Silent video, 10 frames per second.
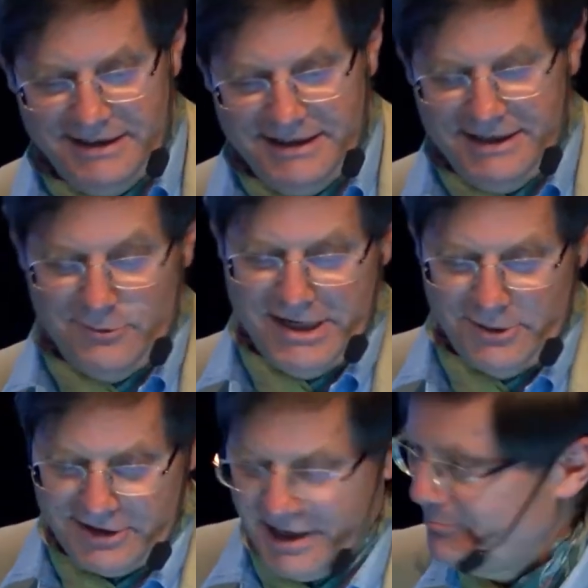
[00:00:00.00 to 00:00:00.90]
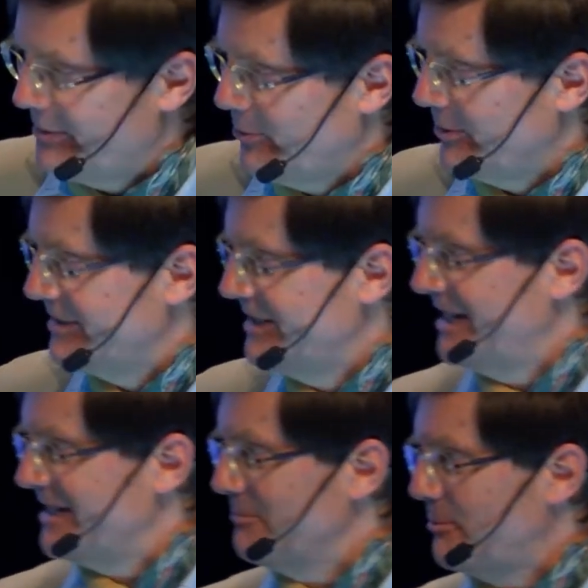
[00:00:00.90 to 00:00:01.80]
he cannot come because he
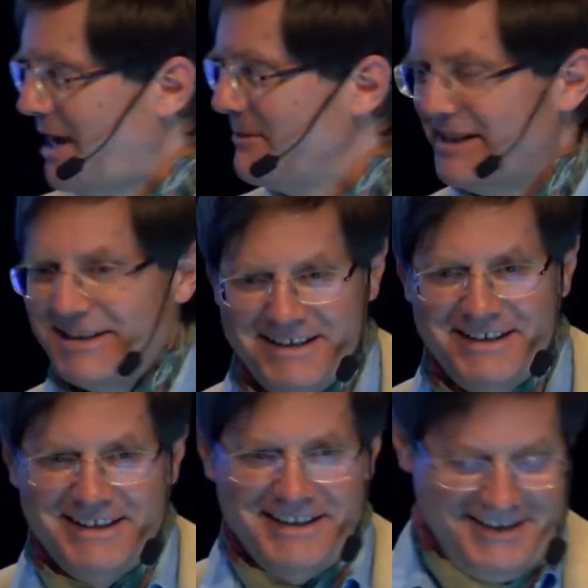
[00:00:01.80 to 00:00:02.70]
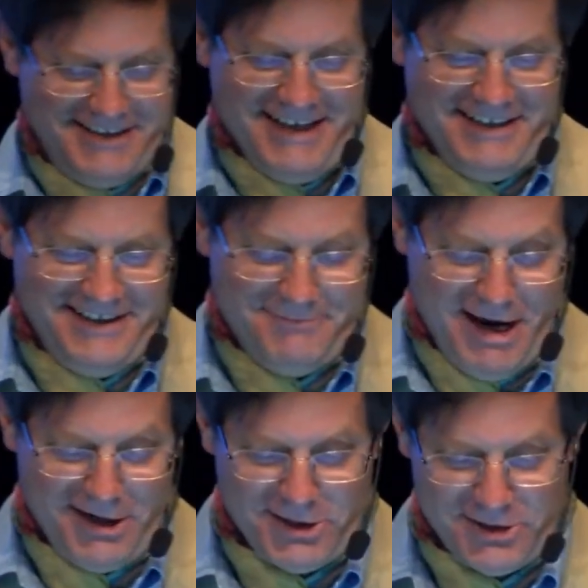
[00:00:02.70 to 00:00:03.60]
has a private date he
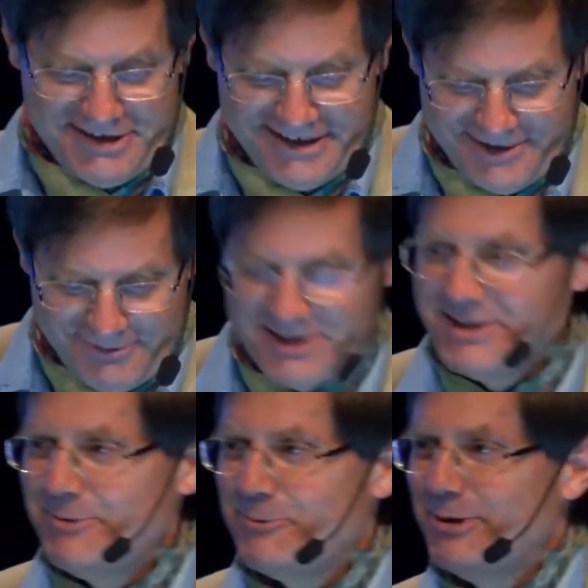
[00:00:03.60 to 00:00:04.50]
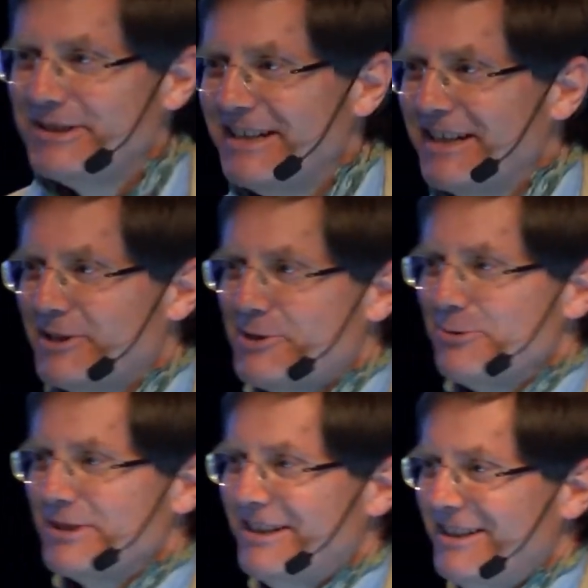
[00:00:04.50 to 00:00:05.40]
marriages, which is, of course, an
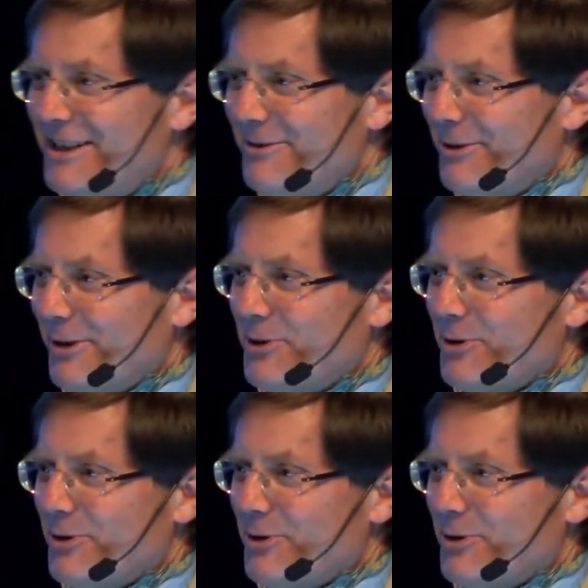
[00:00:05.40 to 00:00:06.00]
excuse for not